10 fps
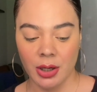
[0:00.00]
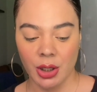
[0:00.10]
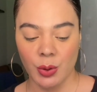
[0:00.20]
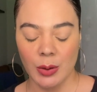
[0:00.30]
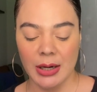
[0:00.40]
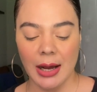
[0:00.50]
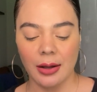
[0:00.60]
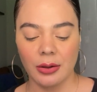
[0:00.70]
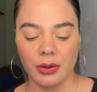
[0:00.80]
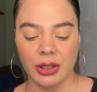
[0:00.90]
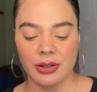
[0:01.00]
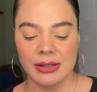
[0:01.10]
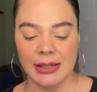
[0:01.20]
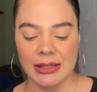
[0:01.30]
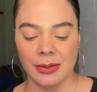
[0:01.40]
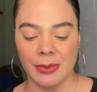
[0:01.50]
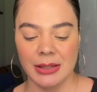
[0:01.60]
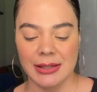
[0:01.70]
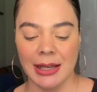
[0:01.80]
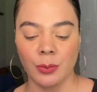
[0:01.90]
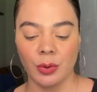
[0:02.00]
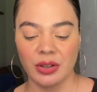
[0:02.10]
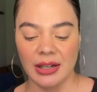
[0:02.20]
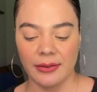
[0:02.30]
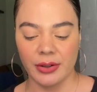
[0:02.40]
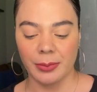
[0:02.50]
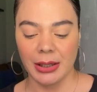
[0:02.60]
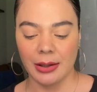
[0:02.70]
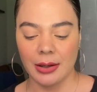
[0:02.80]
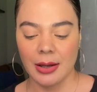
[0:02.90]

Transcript: You are not alone in your sentiments and will never be.